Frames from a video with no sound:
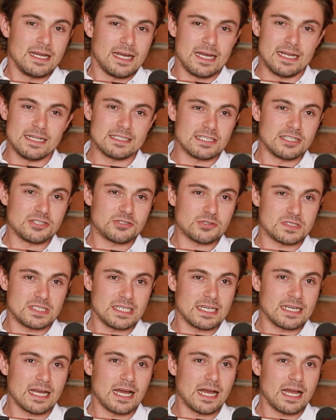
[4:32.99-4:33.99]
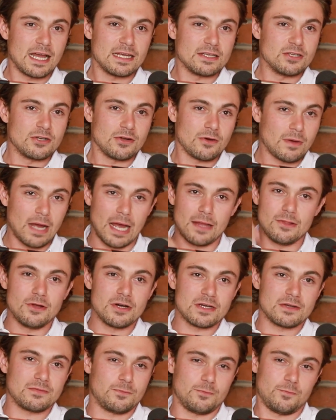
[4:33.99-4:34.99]
And it's interesting, you know, I
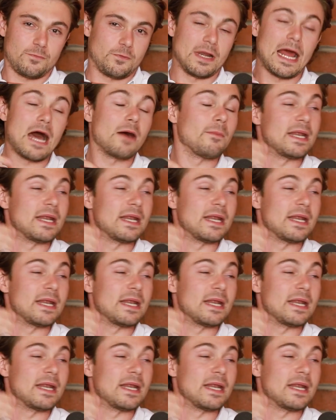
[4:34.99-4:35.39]
look, for now,